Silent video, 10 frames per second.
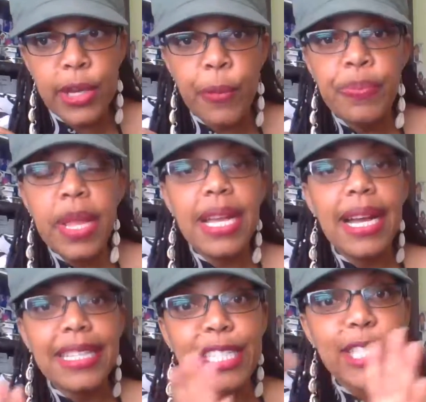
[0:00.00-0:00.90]
So
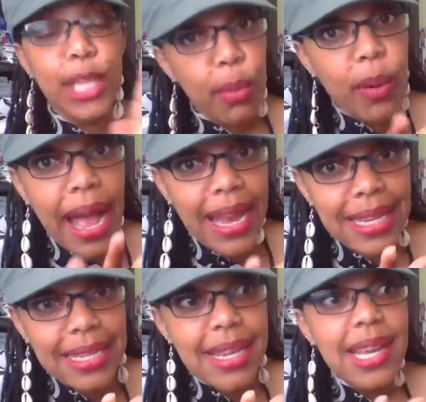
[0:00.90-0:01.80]
to summarize,